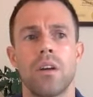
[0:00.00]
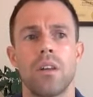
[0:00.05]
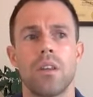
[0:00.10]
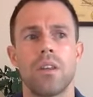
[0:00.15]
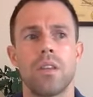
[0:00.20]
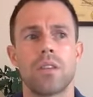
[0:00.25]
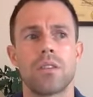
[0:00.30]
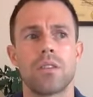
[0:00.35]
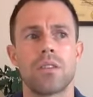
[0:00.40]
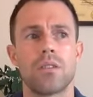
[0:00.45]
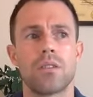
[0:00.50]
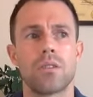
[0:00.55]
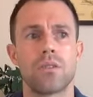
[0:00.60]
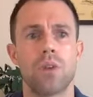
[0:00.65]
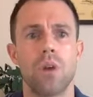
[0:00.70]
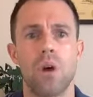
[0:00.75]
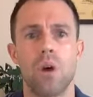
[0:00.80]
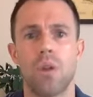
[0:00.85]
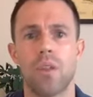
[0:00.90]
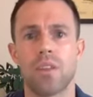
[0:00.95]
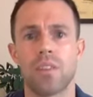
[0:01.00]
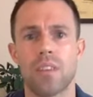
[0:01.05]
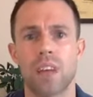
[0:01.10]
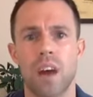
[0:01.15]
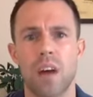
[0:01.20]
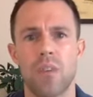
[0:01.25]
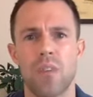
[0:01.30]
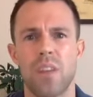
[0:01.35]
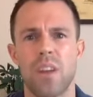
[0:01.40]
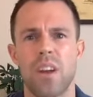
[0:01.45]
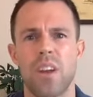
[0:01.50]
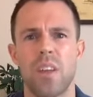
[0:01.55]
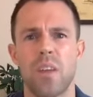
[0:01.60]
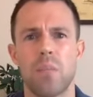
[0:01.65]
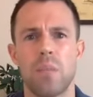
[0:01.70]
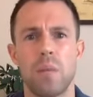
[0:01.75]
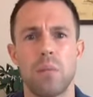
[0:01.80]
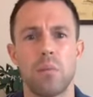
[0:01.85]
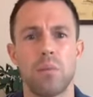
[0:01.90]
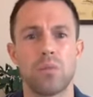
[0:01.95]
this is all that's out there, that
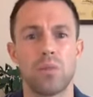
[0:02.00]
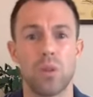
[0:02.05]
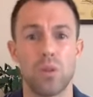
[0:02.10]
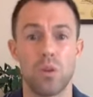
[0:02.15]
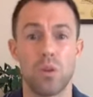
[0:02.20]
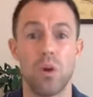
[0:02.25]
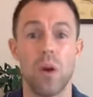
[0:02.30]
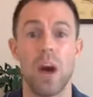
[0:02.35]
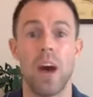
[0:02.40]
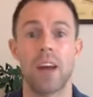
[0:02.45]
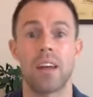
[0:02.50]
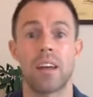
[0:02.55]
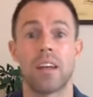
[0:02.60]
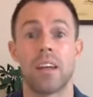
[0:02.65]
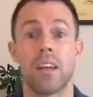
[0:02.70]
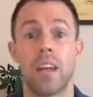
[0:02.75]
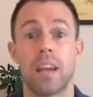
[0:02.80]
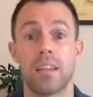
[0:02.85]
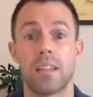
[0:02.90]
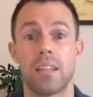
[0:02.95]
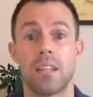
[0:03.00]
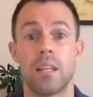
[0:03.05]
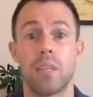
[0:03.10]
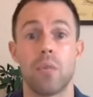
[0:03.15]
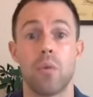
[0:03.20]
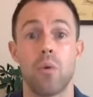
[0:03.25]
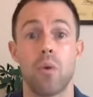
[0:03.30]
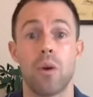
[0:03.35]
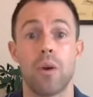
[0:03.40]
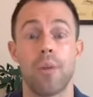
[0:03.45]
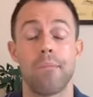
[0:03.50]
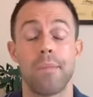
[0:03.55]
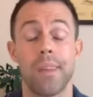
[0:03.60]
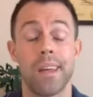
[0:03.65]
people don't know how to connect anymore.